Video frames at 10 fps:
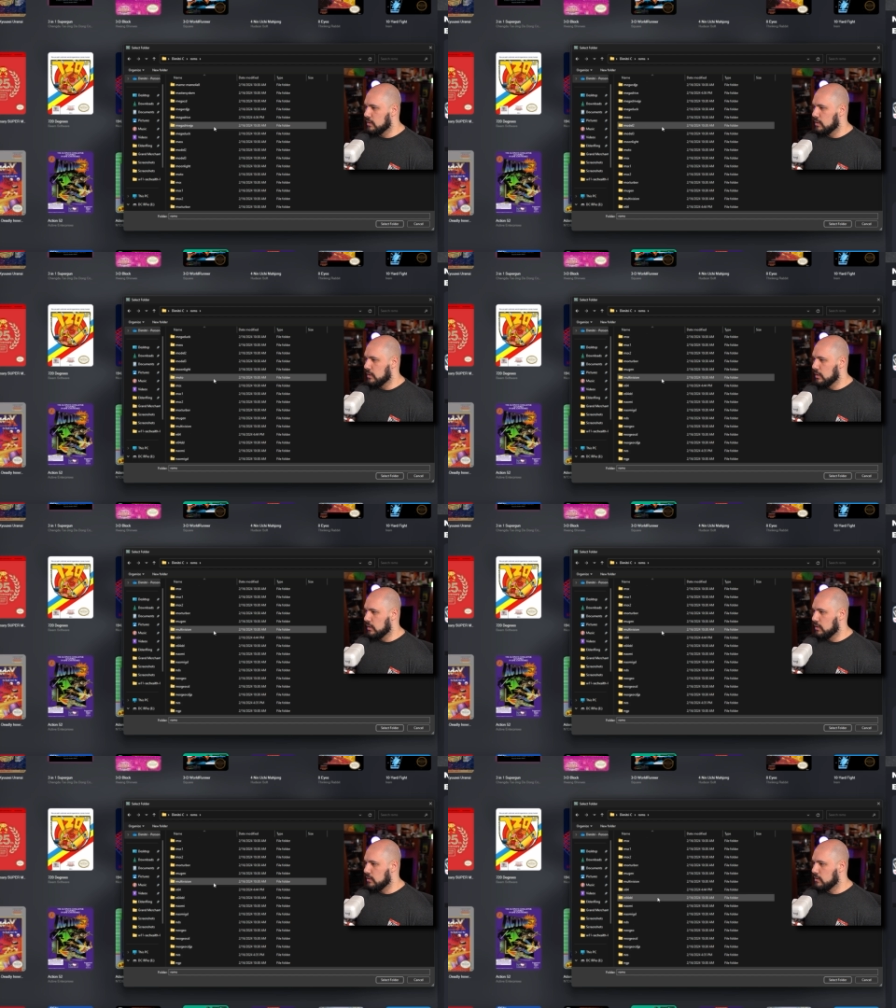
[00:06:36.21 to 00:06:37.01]

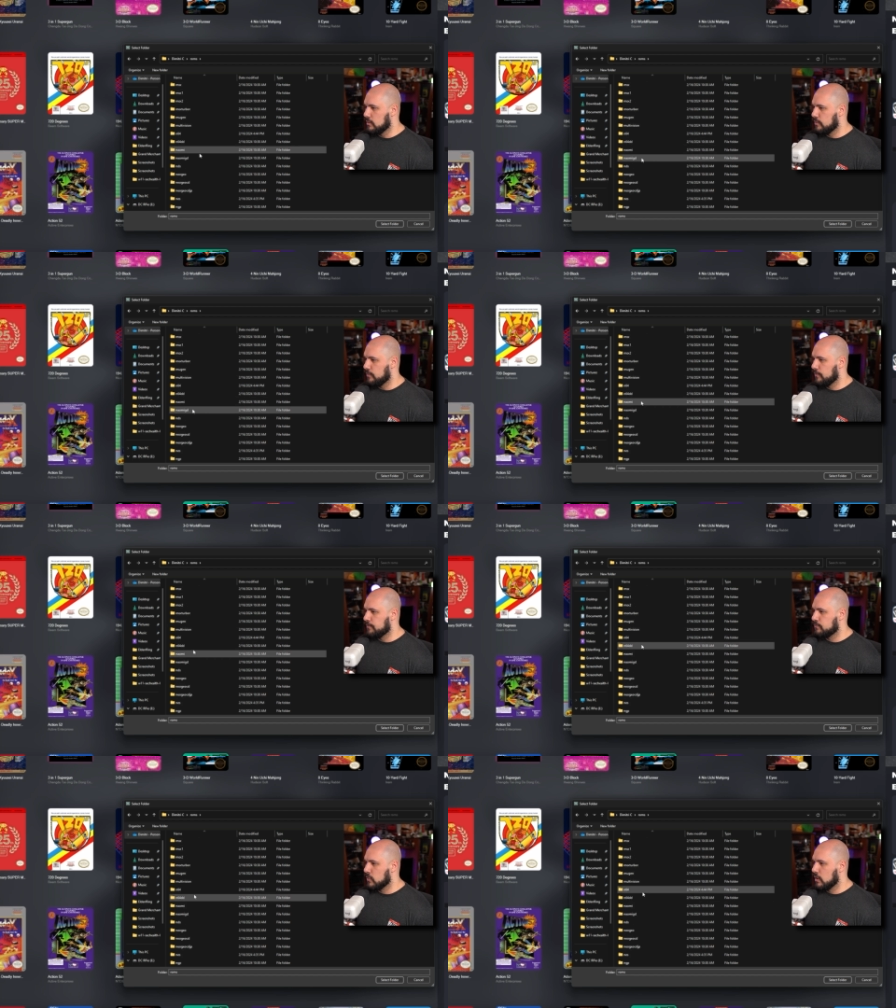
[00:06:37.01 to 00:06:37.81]
the
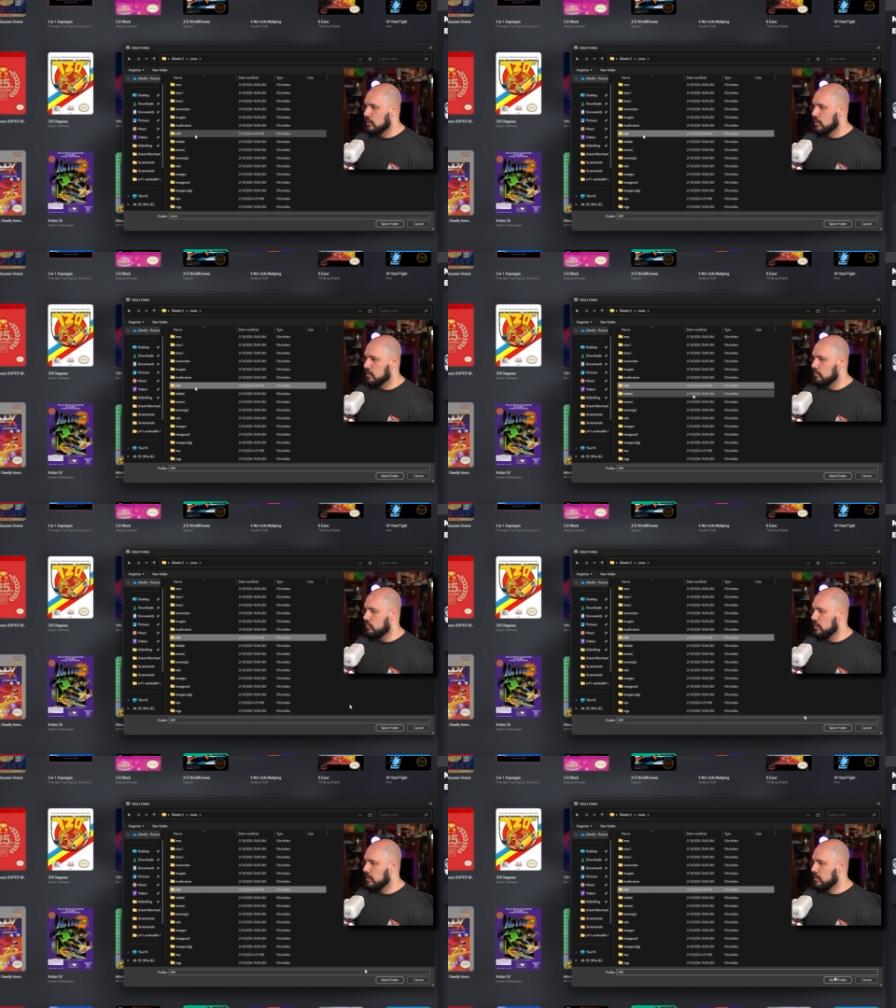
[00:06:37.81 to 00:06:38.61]

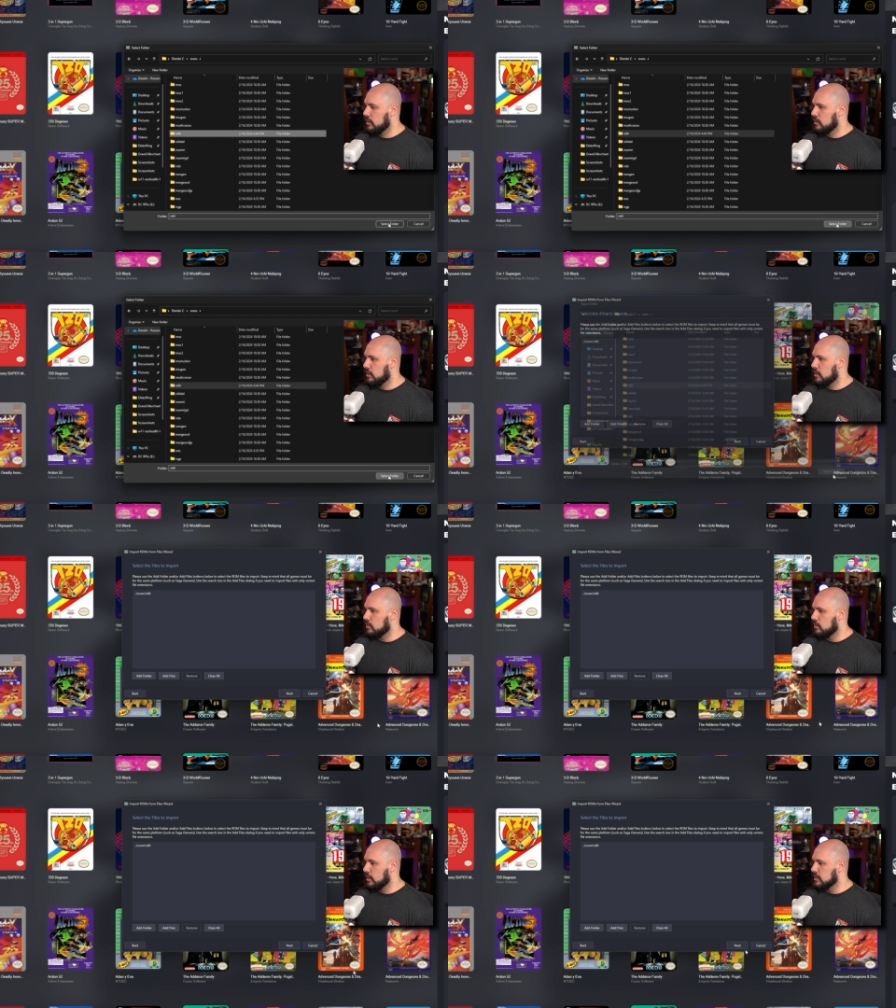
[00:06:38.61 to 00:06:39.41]
completely
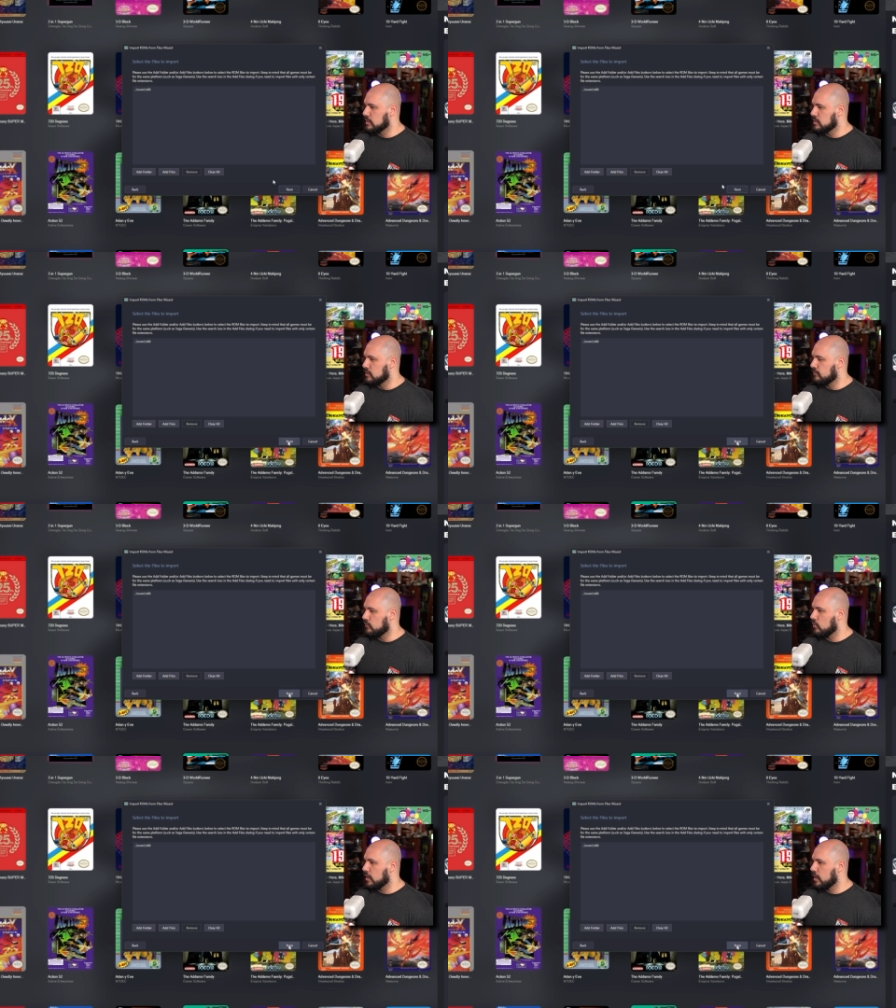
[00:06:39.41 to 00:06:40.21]
legal
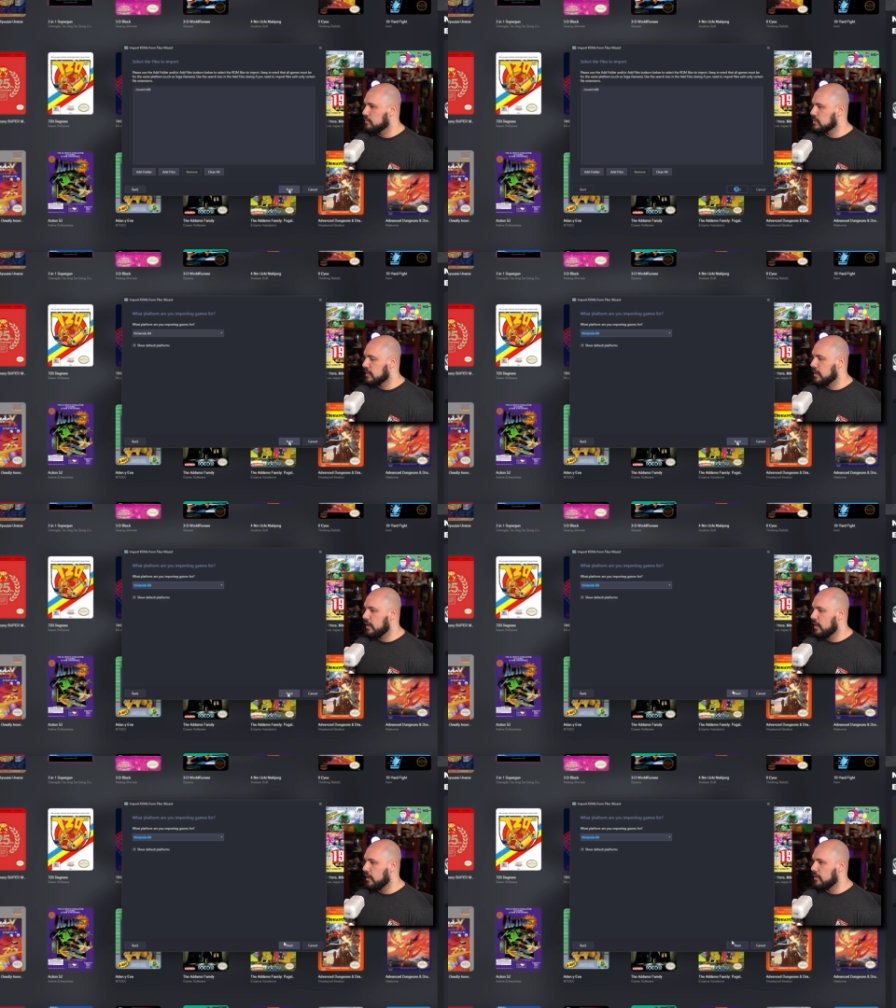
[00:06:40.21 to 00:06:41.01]
N64 games that I
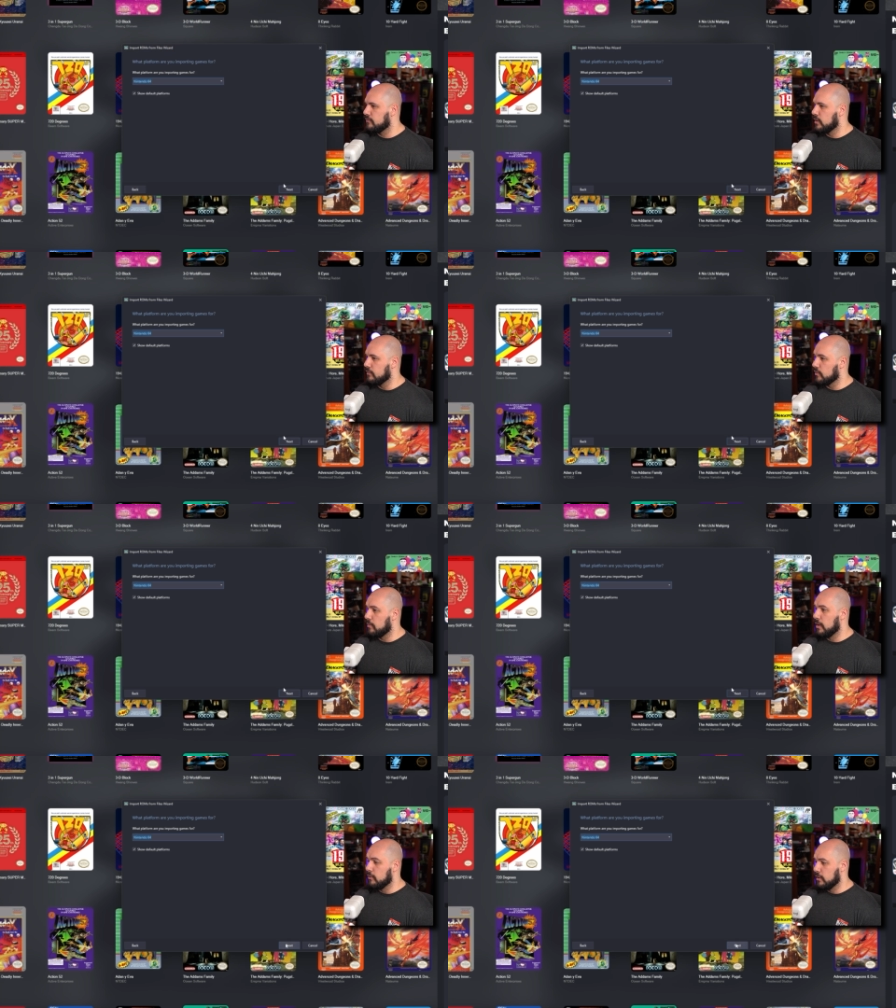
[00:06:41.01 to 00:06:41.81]
have that are from
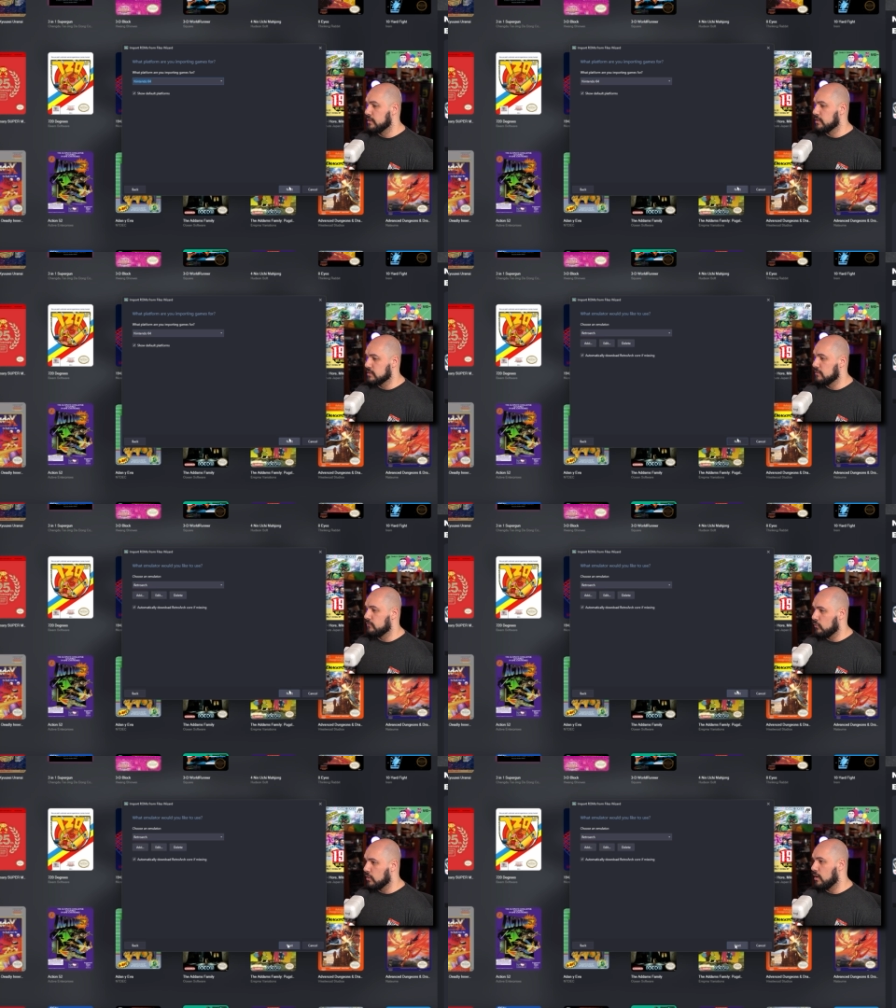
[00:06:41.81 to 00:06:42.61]
my own
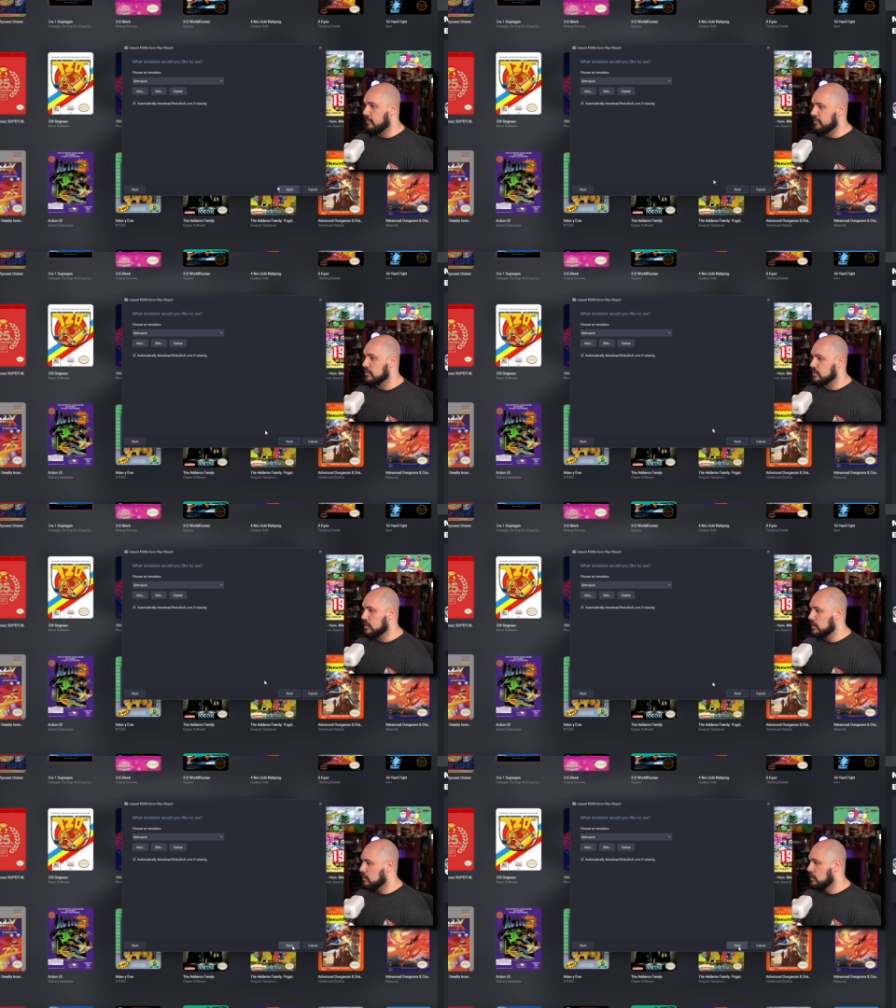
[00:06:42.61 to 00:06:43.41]
N64,
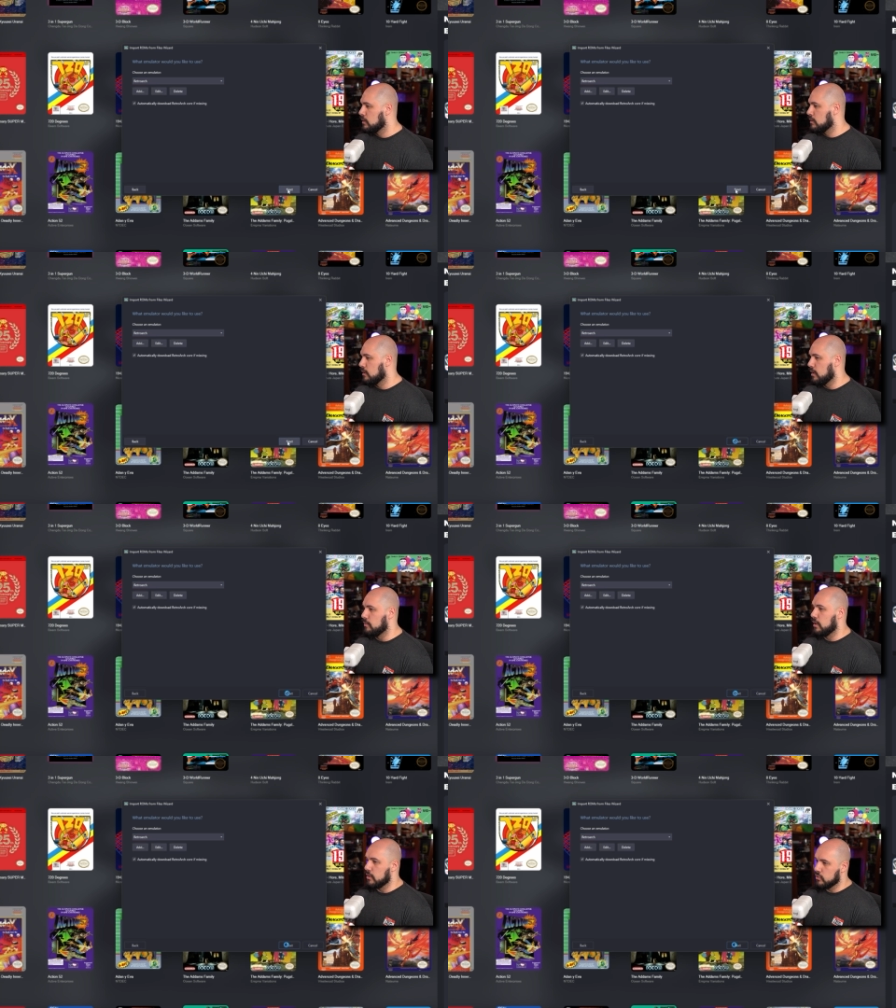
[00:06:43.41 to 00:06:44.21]
obviously. I'm
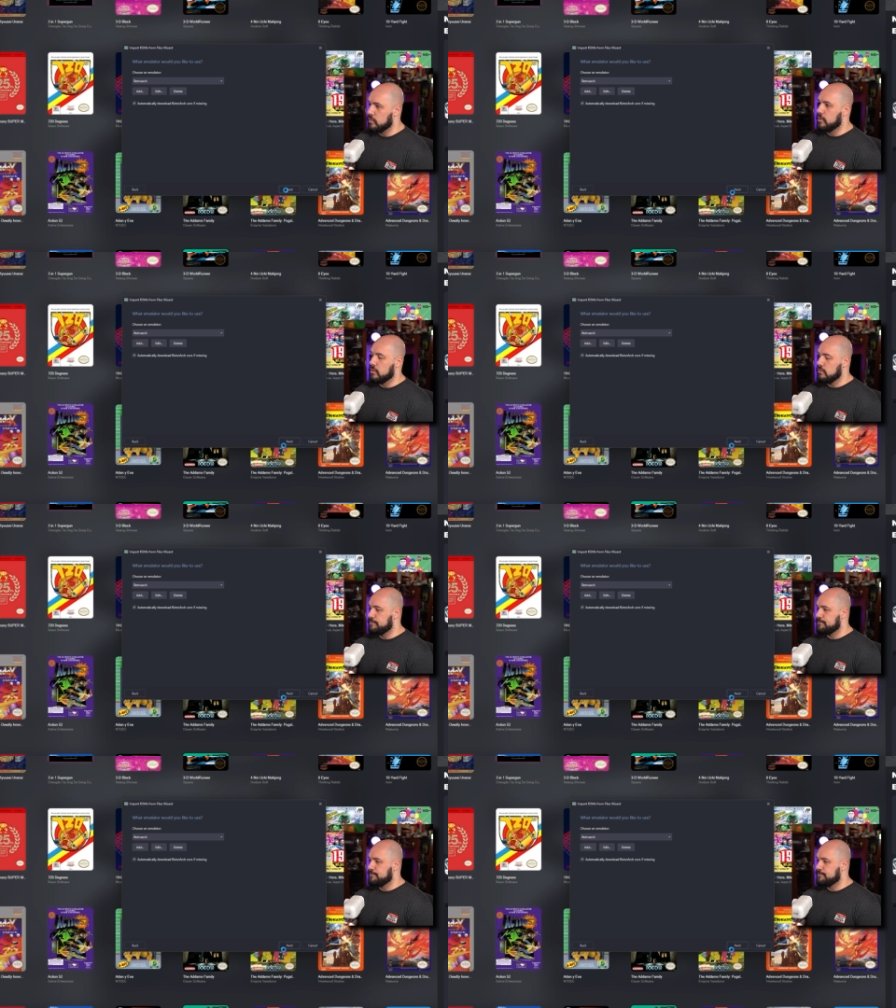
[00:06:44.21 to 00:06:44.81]
not a criminal.